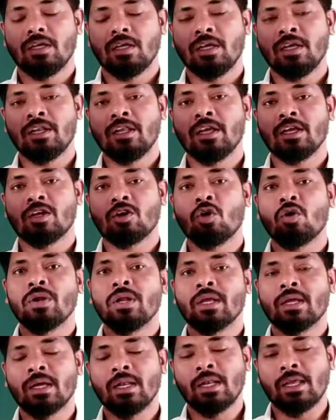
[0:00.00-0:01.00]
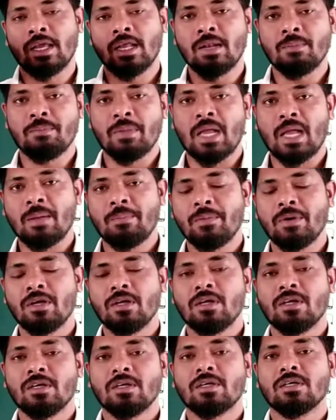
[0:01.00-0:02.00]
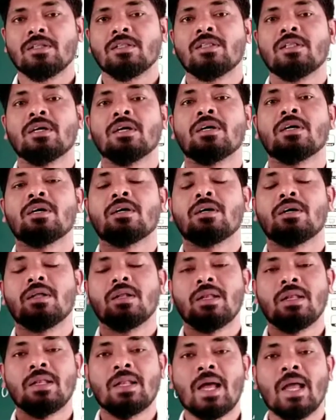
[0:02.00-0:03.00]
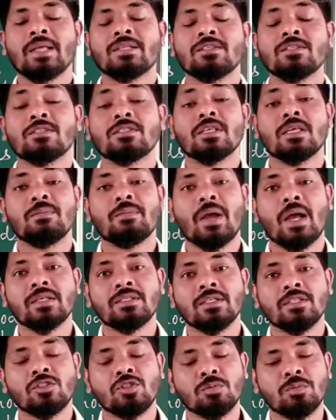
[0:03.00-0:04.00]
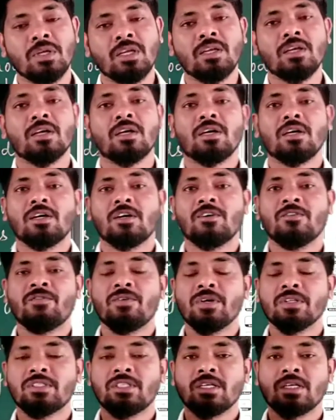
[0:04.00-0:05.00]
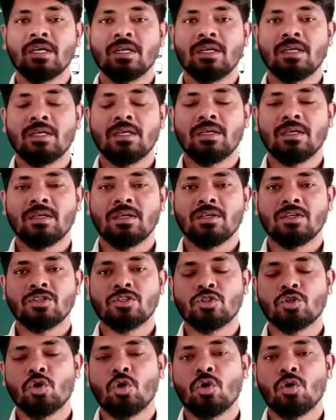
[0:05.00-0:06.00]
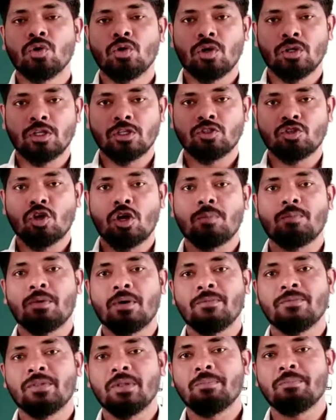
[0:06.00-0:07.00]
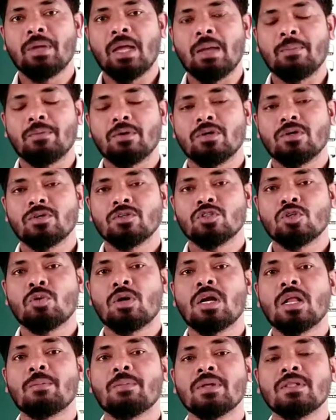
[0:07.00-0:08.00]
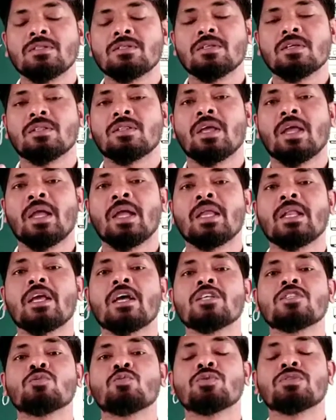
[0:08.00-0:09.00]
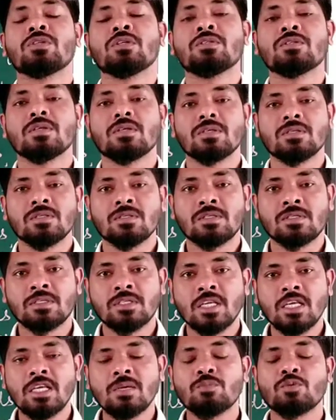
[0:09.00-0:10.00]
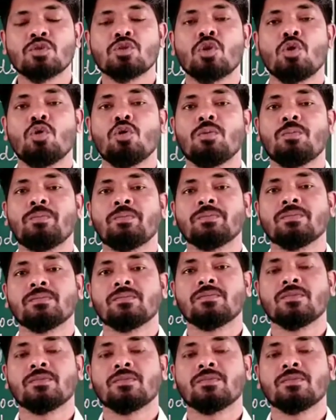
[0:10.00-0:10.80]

In a conical hill map, the light is imagined to be vertically shown on the top of the map. So what happens? The areas which is steep slope,